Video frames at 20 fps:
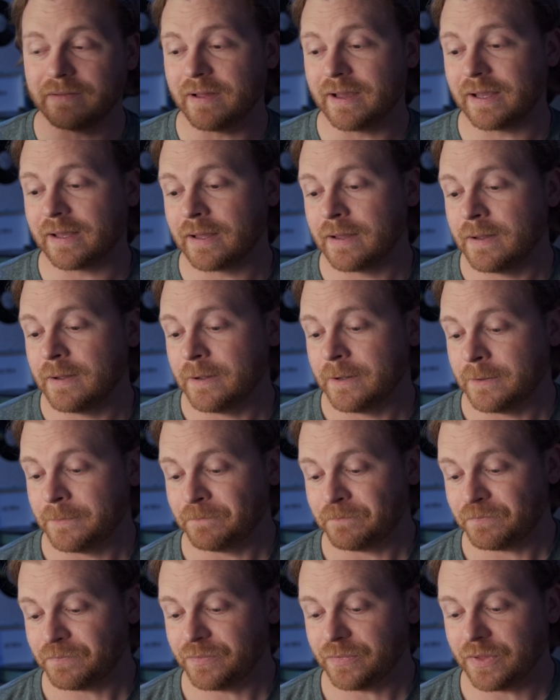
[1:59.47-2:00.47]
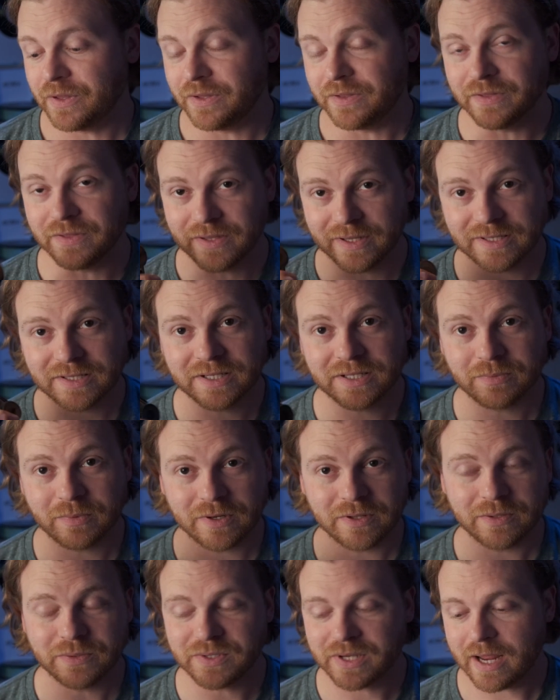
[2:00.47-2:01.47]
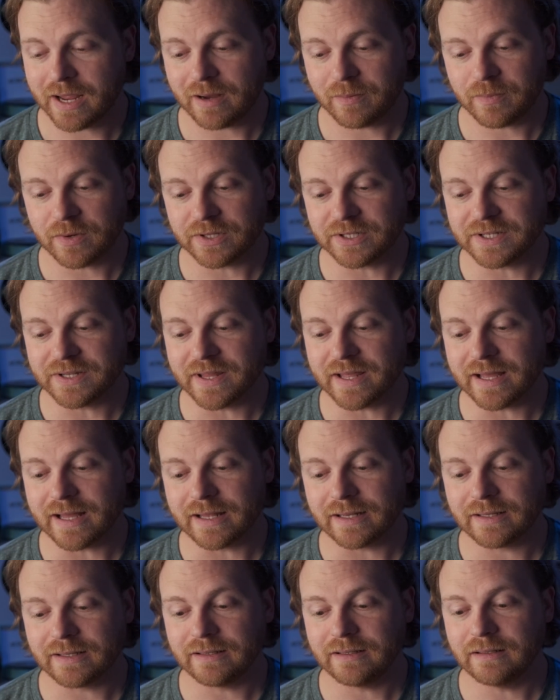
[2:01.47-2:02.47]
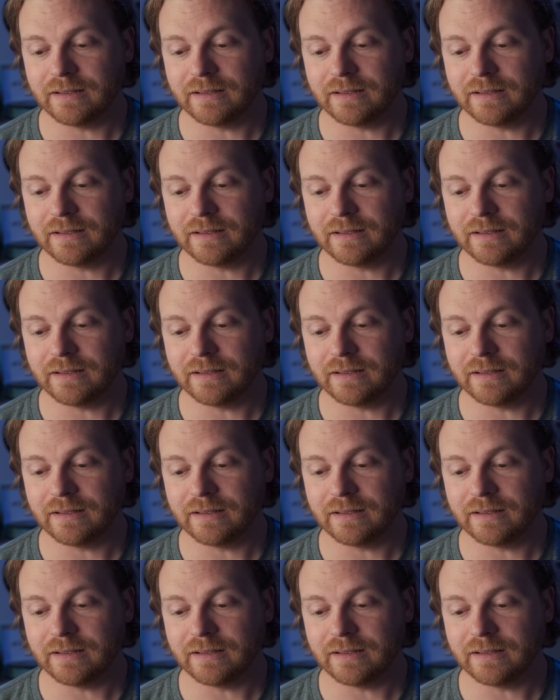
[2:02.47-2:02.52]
Like this is one of those cameras that